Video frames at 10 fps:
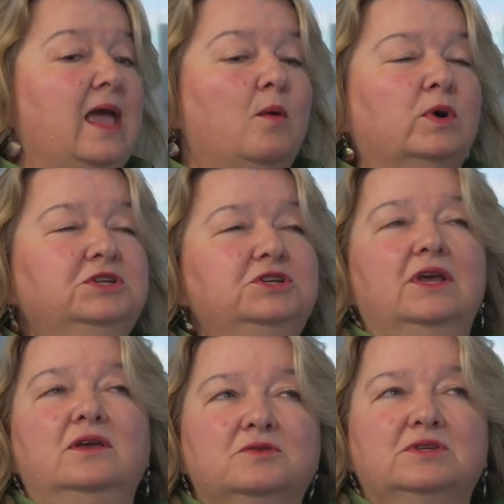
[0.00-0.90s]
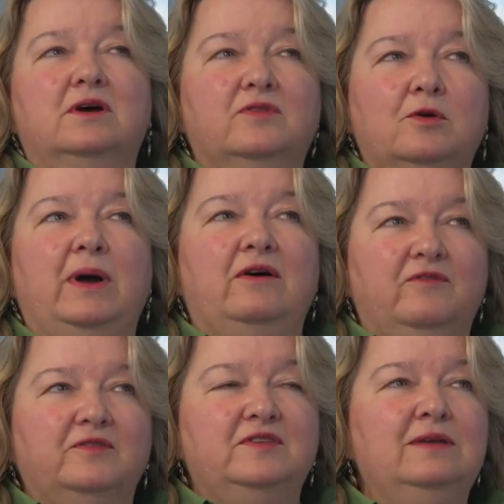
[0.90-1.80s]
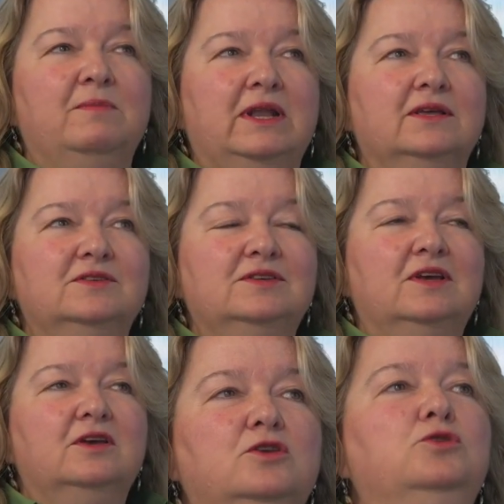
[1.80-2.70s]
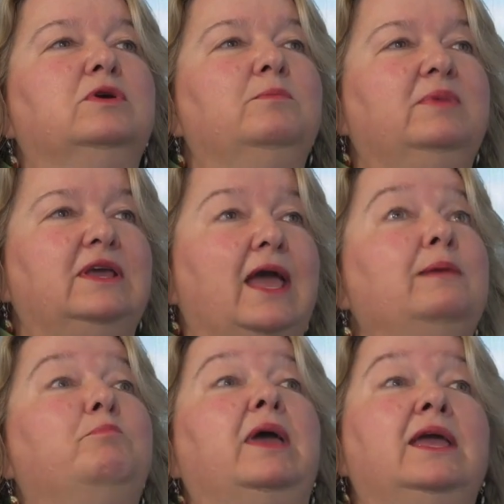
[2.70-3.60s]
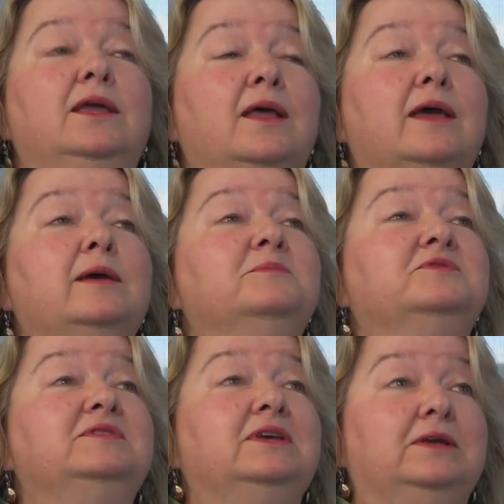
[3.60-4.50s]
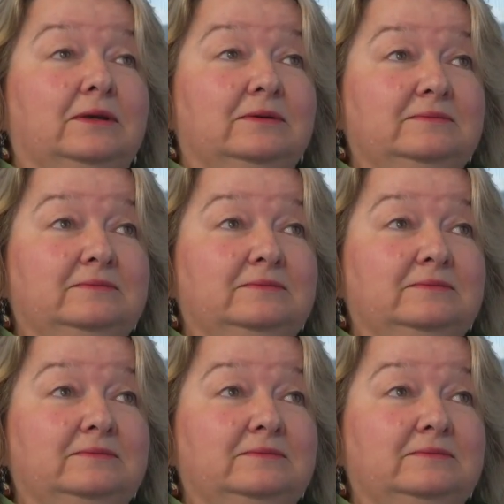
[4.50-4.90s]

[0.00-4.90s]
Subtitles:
And once you get yourself to about 15 minutes, you can be a paid MC.